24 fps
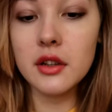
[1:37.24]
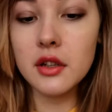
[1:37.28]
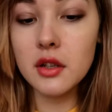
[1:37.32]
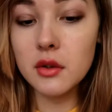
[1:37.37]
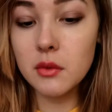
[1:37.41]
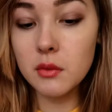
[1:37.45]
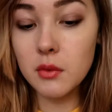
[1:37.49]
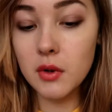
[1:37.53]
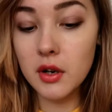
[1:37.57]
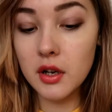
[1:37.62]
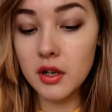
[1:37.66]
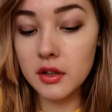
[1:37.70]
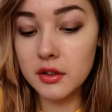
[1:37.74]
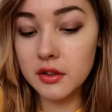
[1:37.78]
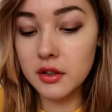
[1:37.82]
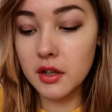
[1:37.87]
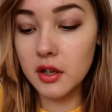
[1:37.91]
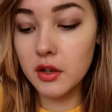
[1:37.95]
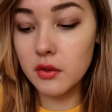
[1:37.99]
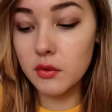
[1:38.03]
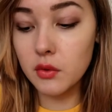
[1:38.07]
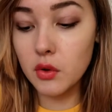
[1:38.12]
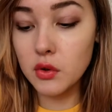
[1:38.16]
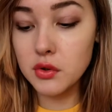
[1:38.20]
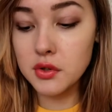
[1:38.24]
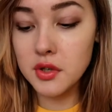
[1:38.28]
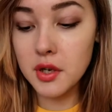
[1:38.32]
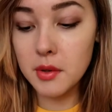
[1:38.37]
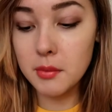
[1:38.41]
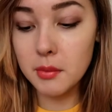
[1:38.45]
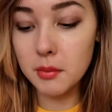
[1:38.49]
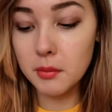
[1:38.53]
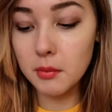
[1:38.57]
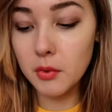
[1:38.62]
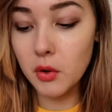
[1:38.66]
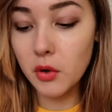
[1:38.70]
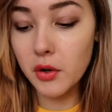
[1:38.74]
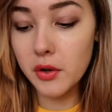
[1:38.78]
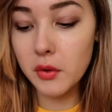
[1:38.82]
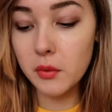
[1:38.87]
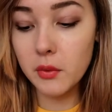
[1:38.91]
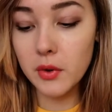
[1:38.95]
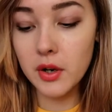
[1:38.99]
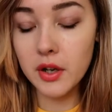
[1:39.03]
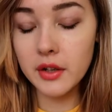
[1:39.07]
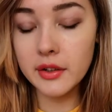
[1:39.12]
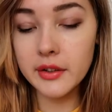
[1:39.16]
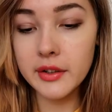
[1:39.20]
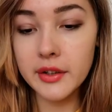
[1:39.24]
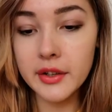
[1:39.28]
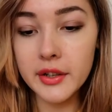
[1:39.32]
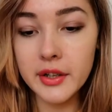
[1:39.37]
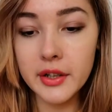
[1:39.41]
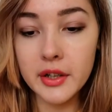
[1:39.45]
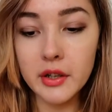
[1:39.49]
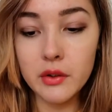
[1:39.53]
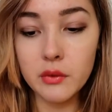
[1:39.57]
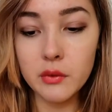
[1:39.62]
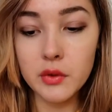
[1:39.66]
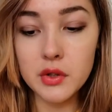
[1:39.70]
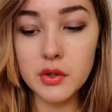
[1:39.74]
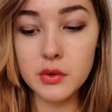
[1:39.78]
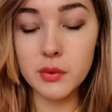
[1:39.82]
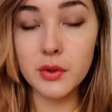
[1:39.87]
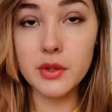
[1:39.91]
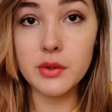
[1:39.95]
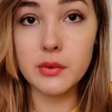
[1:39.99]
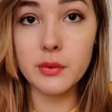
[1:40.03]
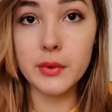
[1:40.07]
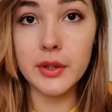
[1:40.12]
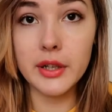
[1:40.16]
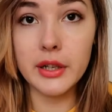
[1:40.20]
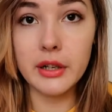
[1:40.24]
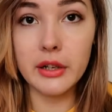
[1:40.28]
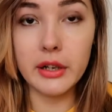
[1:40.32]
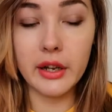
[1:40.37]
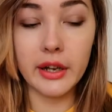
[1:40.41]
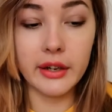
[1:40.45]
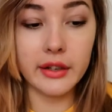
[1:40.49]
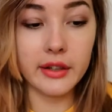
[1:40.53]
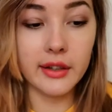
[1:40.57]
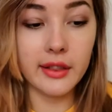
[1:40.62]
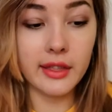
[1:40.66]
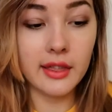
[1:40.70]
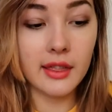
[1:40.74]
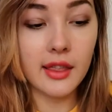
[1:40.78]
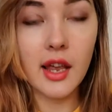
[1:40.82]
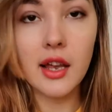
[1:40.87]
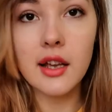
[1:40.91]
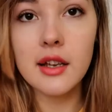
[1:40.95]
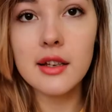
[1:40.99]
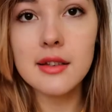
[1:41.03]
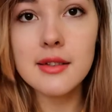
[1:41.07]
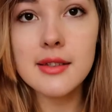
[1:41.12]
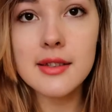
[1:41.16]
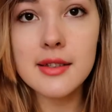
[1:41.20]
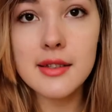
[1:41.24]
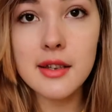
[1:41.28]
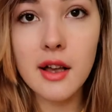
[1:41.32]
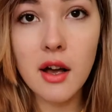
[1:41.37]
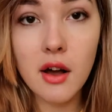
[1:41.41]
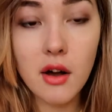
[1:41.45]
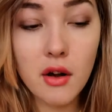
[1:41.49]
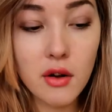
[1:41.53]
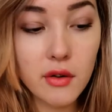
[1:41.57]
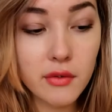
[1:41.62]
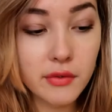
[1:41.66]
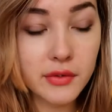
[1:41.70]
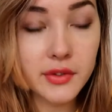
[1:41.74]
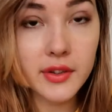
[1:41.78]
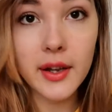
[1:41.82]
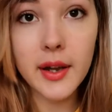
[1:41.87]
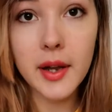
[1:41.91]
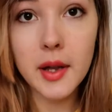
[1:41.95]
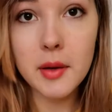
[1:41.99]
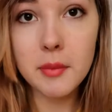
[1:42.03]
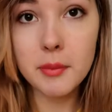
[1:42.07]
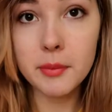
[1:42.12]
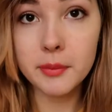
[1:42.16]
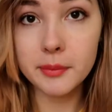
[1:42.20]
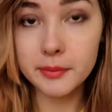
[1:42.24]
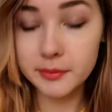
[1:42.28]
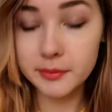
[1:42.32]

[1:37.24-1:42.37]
the one, the rosehip oil one, which was really like a thick salve type.